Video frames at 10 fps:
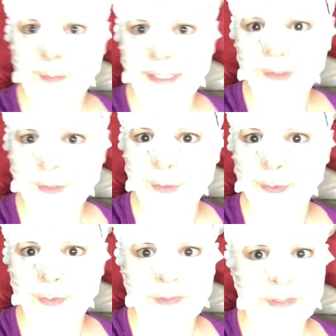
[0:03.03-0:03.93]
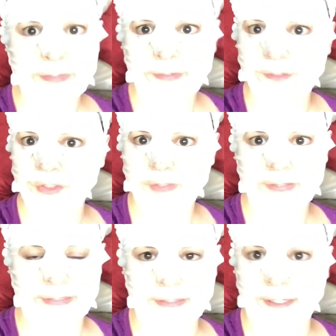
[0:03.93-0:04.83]
I'm actually doing this
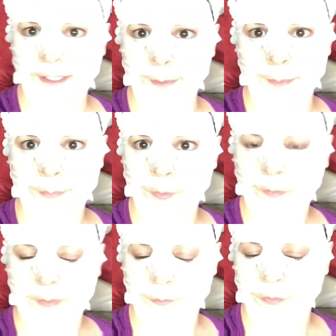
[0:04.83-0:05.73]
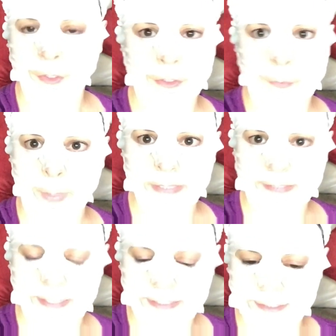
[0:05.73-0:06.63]
just very
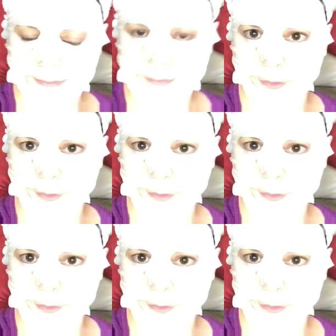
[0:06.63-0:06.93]
spontaneous.